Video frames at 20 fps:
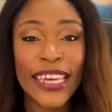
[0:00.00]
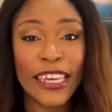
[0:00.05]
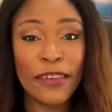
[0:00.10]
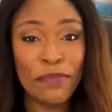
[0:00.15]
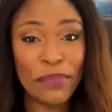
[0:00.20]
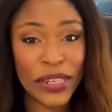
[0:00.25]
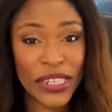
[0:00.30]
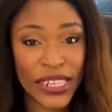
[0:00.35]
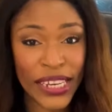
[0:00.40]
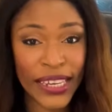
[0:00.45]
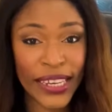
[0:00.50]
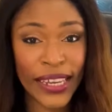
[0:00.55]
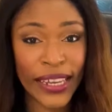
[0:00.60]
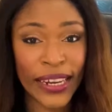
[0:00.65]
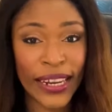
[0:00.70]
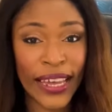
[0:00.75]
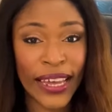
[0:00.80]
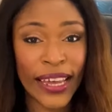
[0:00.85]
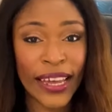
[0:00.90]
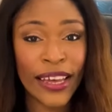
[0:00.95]
in
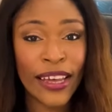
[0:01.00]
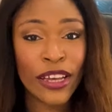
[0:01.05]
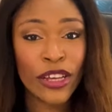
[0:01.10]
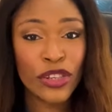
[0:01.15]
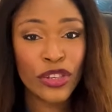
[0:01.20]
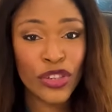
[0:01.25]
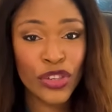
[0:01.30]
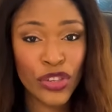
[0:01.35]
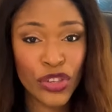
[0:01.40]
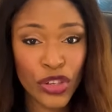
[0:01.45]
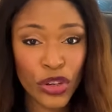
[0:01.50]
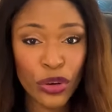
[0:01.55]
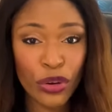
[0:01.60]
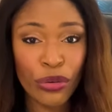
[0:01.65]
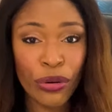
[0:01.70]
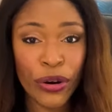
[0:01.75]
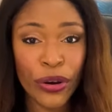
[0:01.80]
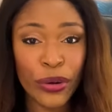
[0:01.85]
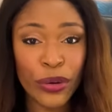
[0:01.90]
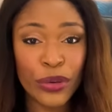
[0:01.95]
particular
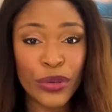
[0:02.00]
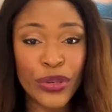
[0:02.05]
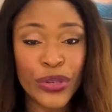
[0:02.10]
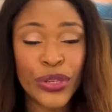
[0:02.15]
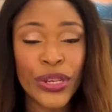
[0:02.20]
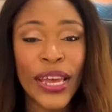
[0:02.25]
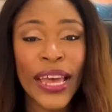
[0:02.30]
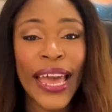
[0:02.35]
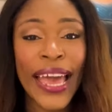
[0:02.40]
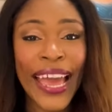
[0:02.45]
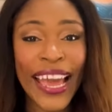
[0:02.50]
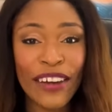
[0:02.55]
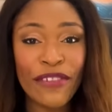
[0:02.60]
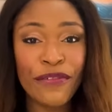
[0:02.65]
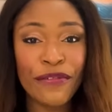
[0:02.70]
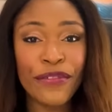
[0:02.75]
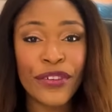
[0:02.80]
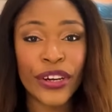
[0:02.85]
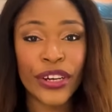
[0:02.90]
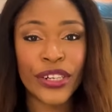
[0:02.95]
sucrose and
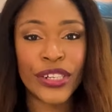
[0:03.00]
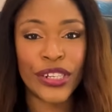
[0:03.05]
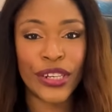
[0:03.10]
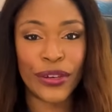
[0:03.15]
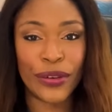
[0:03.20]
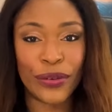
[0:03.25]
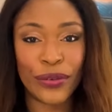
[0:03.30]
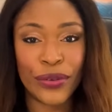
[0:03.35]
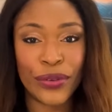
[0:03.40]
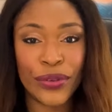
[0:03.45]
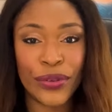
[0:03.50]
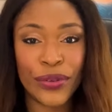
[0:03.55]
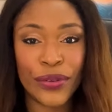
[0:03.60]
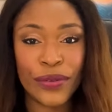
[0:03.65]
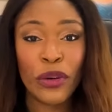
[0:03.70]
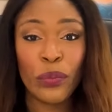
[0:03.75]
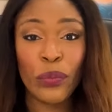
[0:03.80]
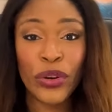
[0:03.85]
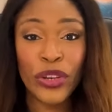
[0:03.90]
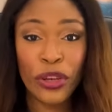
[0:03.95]
fructose.
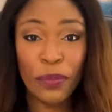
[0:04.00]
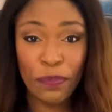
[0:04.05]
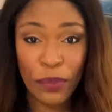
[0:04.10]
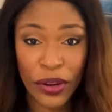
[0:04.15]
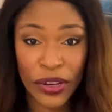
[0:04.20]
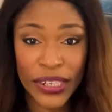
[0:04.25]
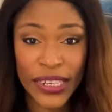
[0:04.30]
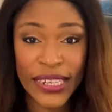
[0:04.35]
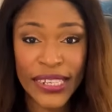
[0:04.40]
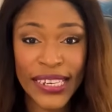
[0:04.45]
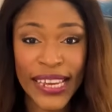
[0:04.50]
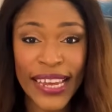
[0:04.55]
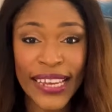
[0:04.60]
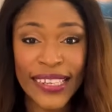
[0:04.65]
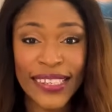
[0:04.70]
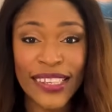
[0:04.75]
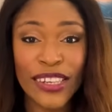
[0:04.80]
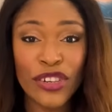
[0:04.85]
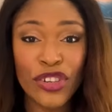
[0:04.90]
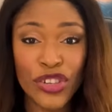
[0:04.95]
When your body
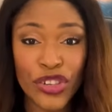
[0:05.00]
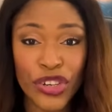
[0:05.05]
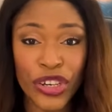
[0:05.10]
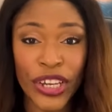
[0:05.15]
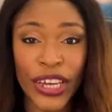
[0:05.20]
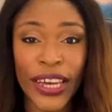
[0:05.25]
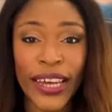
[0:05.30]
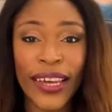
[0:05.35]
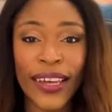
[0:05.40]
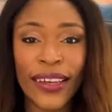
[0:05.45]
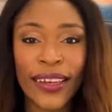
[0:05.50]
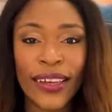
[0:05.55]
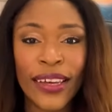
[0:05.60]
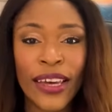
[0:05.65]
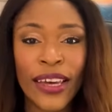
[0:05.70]
takes in sugar,